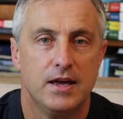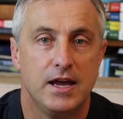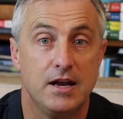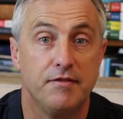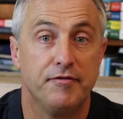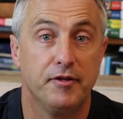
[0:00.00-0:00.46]

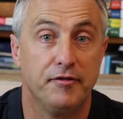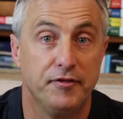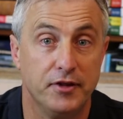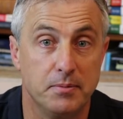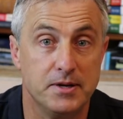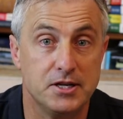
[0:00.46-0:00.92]
in
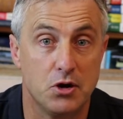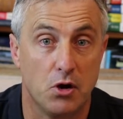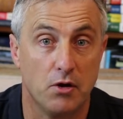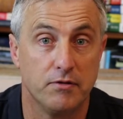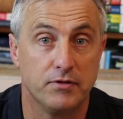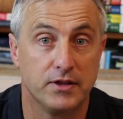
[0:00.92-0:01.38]
fulfillment
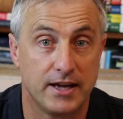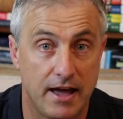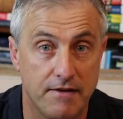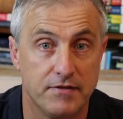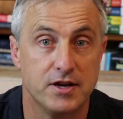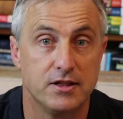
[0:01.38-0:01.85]
of the
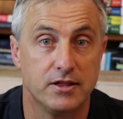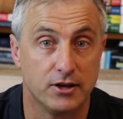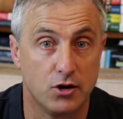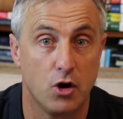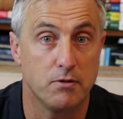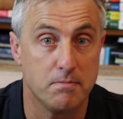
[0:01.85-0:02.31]
covenant
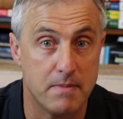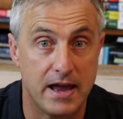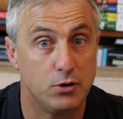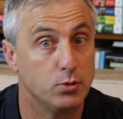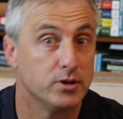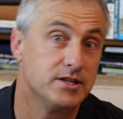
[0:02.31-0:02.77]
that God
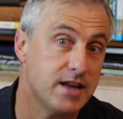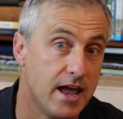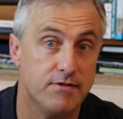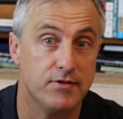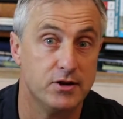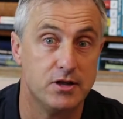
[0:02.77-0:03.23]
made with
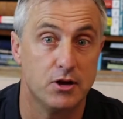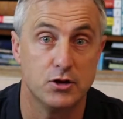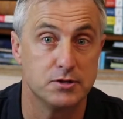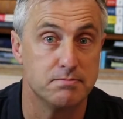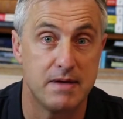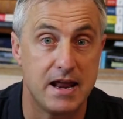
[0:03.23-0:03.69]
David
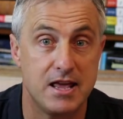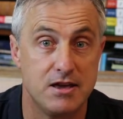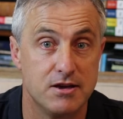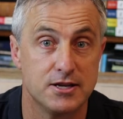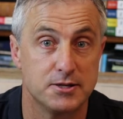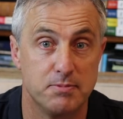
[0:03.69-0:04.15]
those many
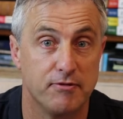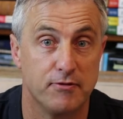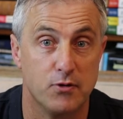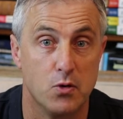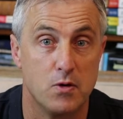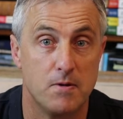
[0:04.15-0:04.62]
years
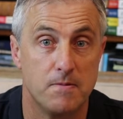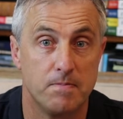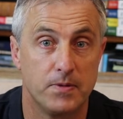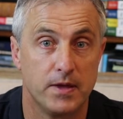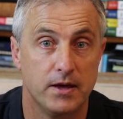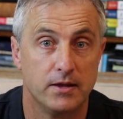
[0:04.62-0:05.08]
before,
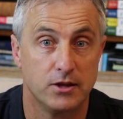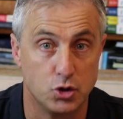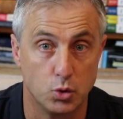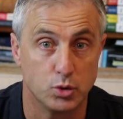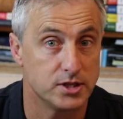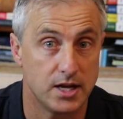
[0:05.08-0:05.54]
that
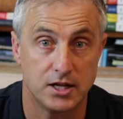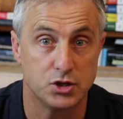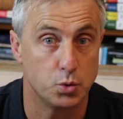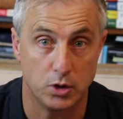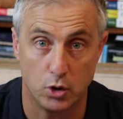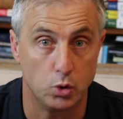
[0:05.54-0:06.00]
your
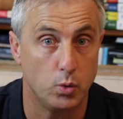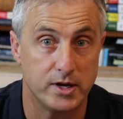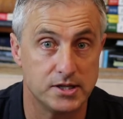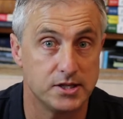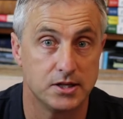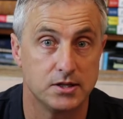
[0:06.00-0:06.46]
sons will
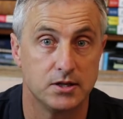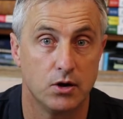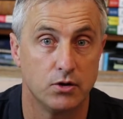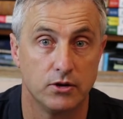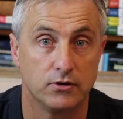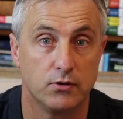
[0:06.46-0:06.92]
always sit
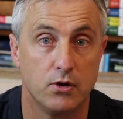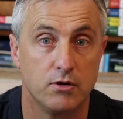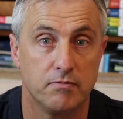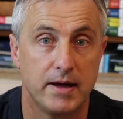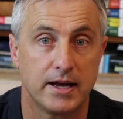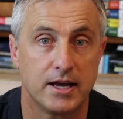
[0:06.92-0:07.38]
on the throne
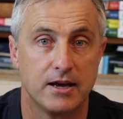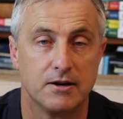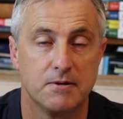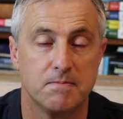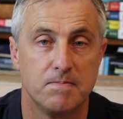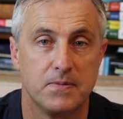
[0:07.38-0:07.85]
of my
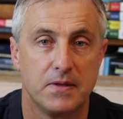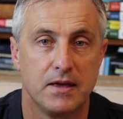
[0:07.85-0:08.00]
kingdom.